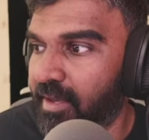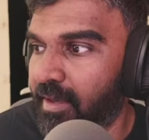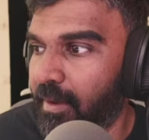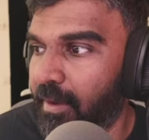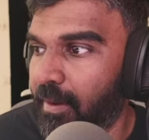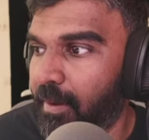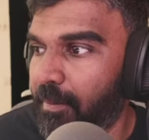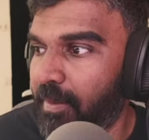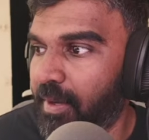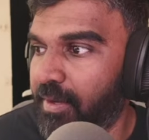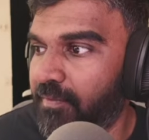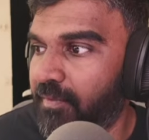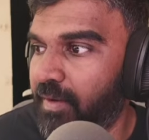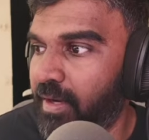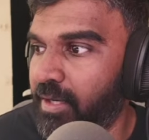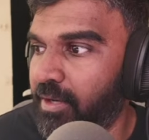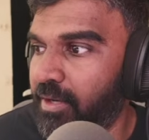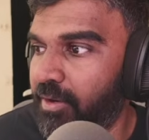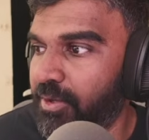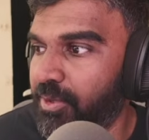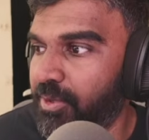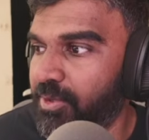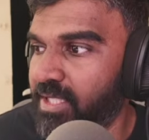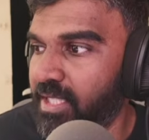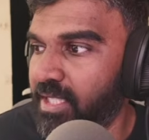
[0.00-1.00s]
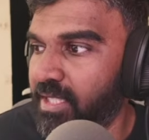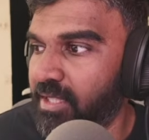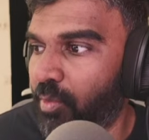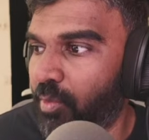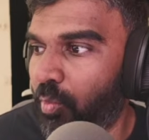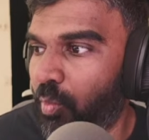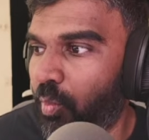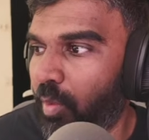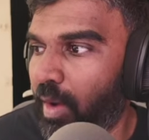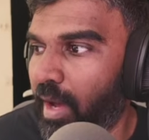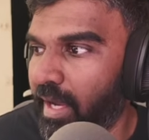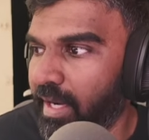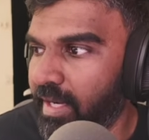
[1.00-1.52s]
But when you're using the
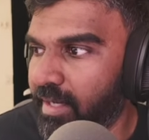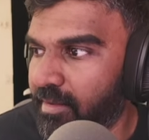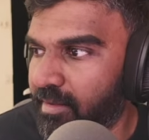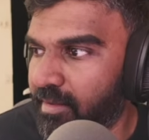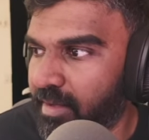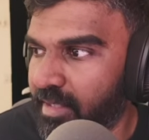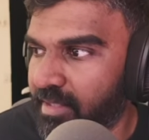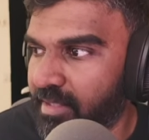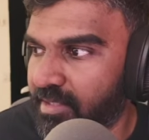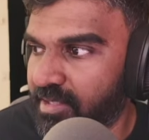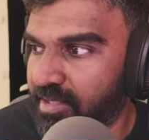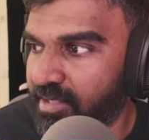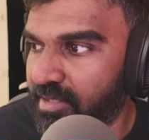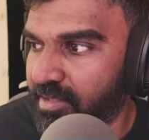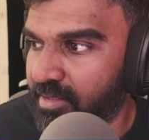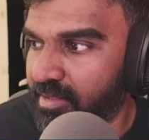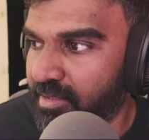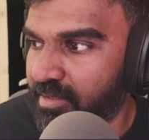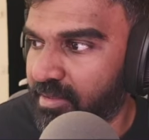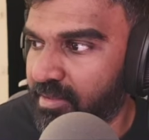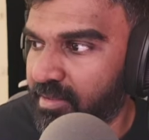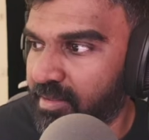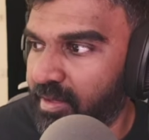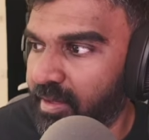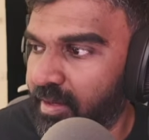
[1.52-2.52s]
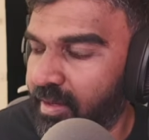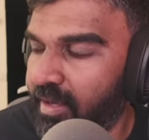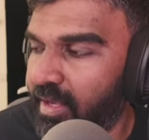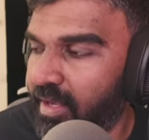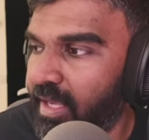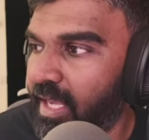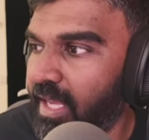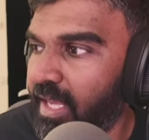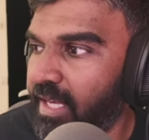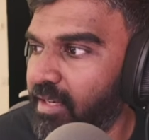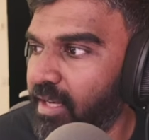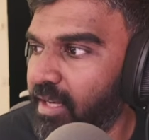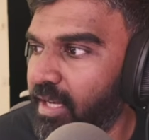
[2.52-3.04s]
wider lenses,
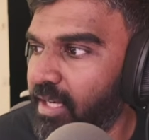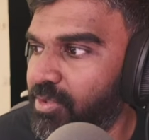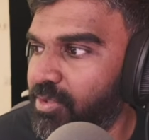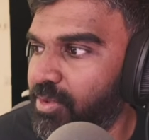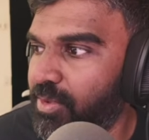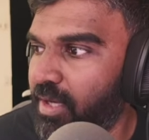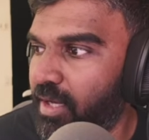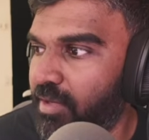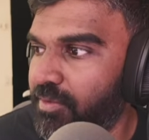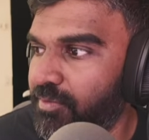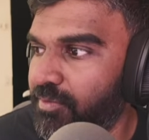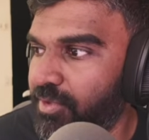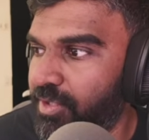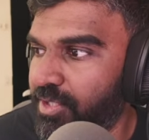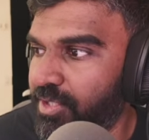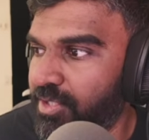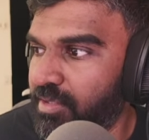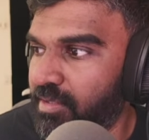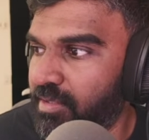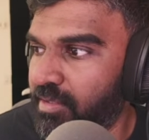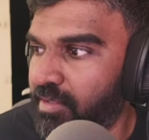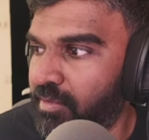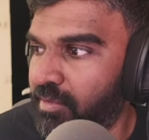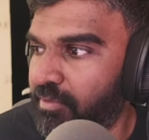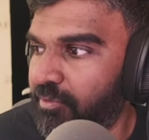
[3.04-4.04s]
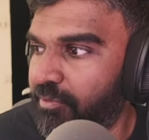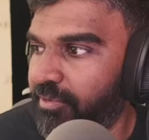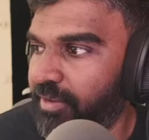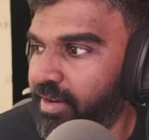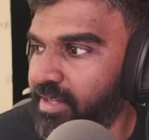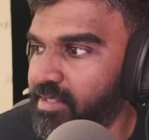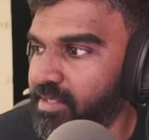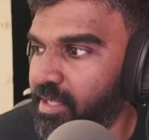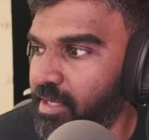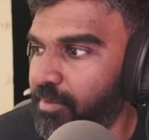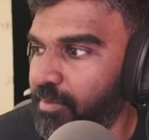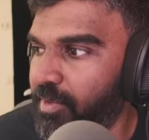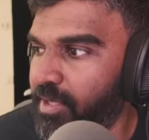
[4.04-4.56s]
it need to converge. The
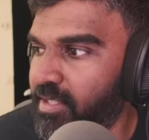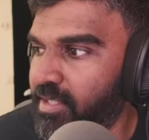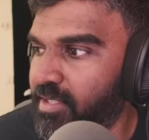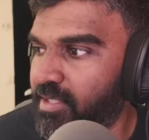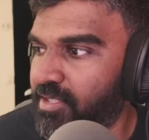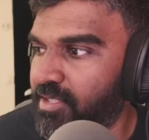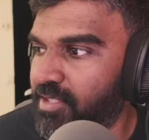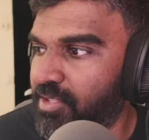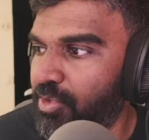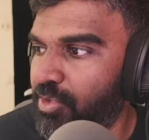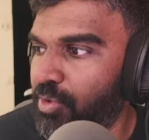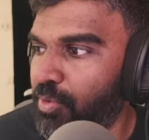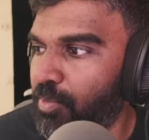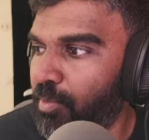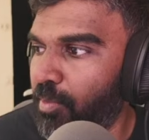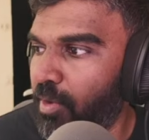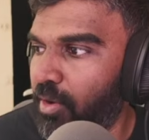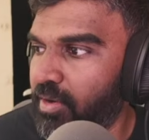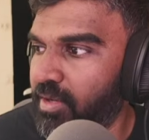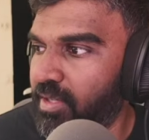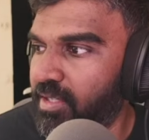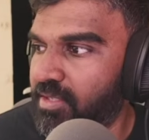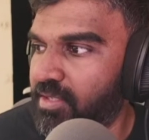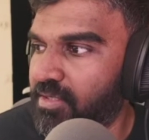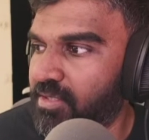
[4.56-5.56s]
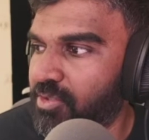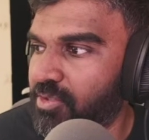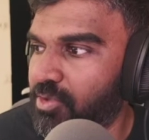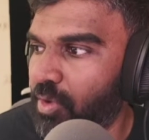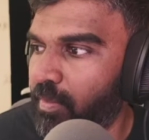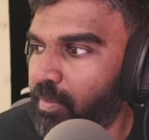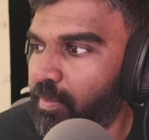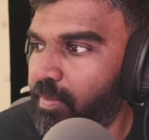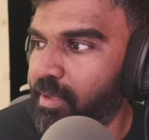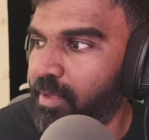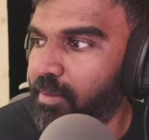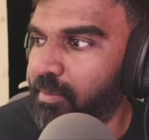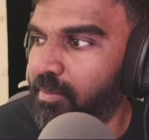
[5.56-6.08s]
front element is humongous, so
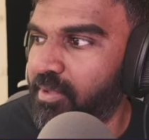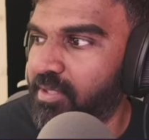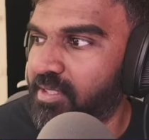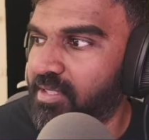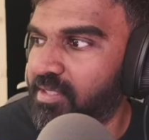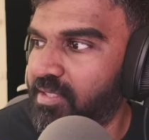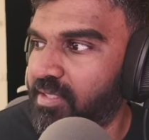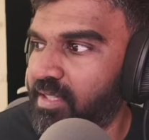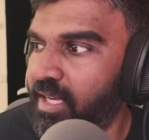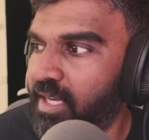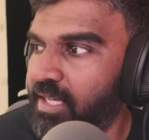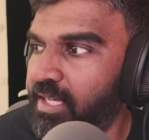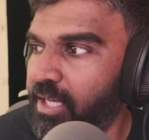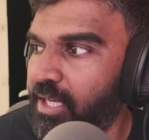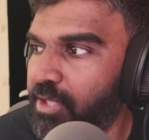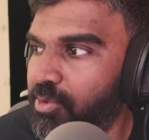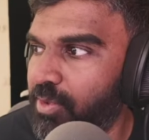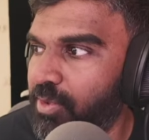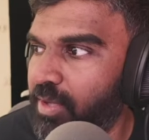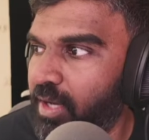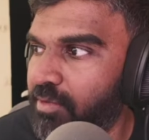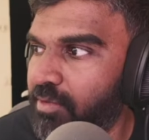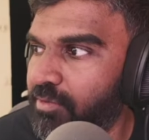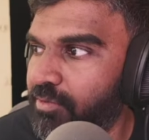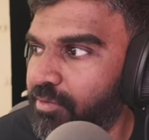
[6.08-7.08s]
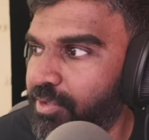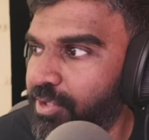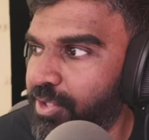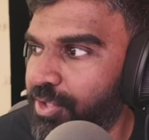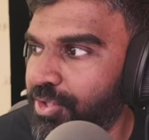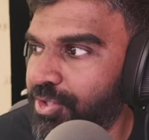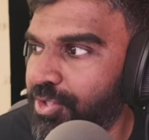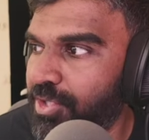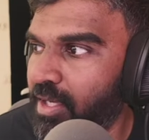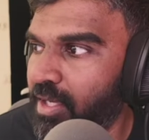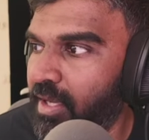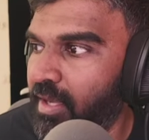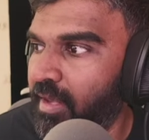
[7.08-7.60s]
bulbous. It need to
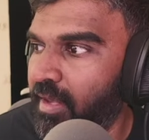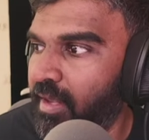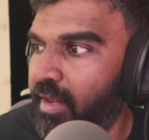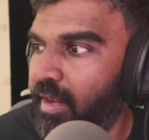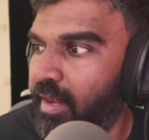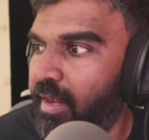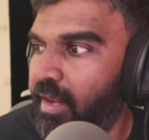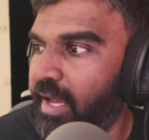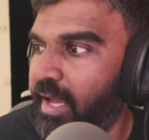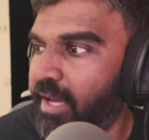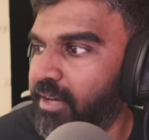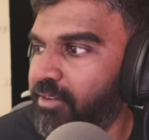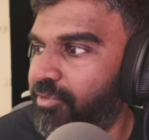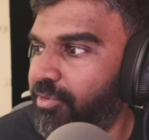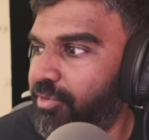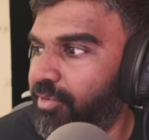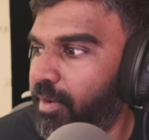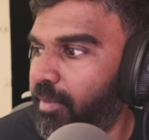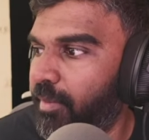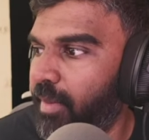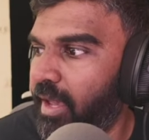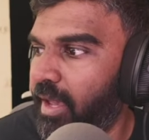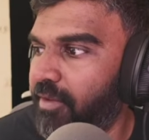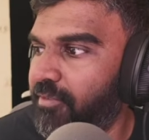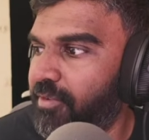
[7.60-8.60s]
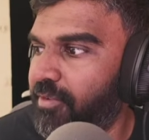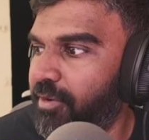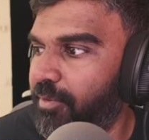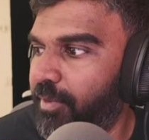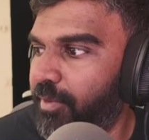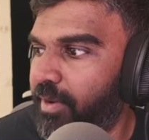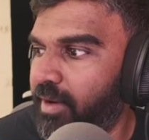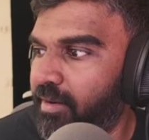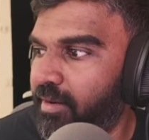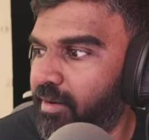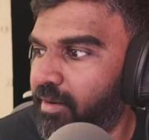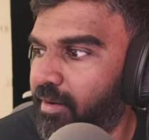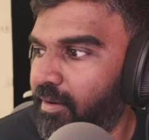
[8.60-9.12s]
converge light from
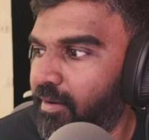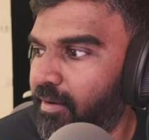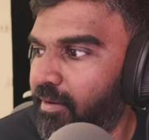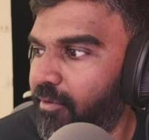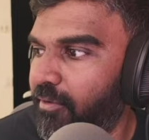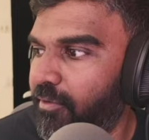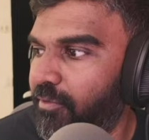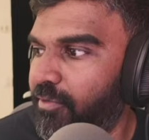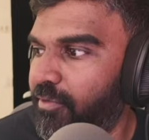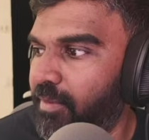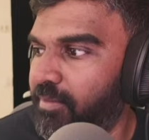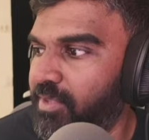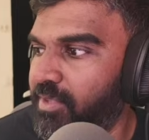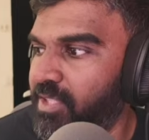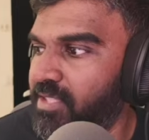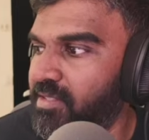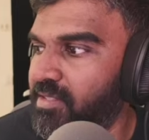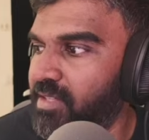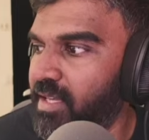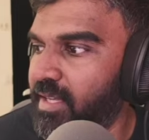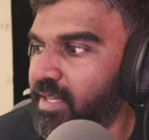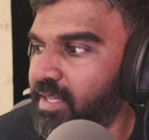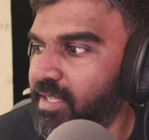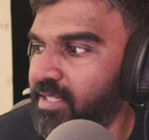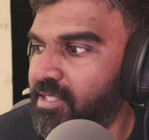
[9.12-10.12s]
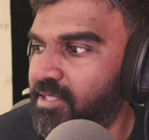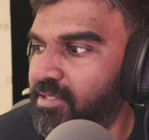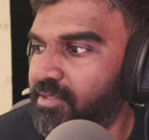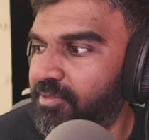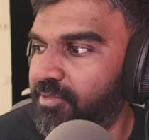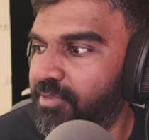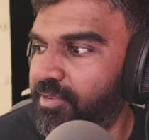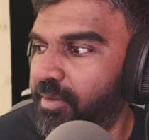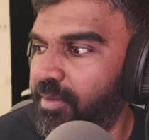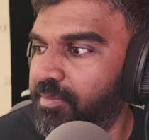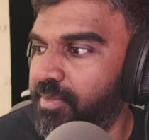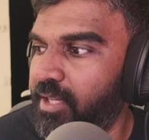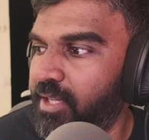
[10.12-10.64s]
everywhere, from the sides,
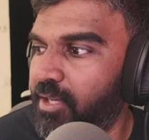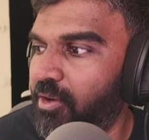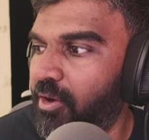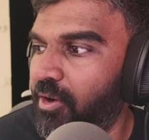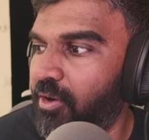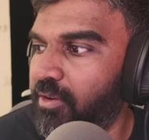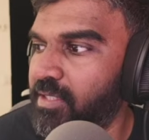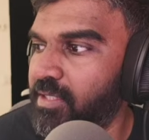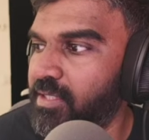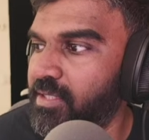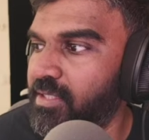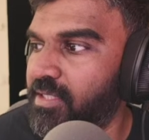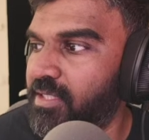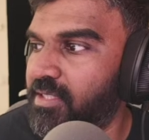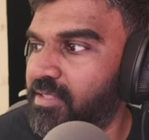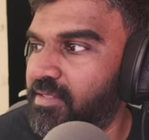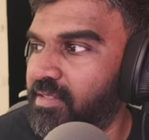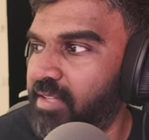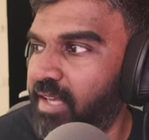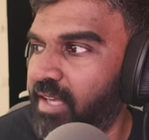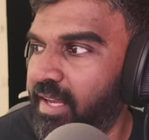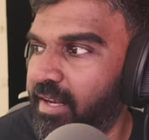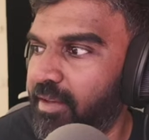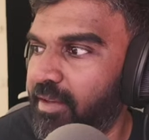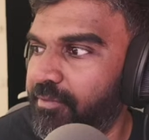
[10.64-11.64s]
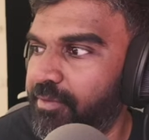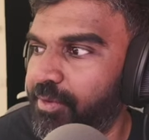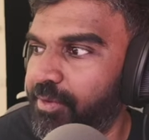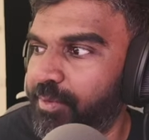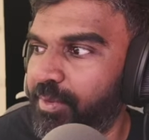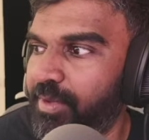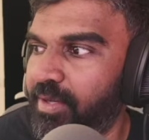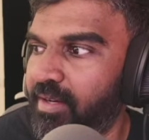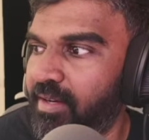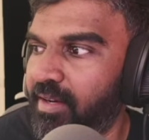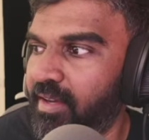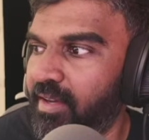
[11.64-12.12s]
from the corners, and everywhere.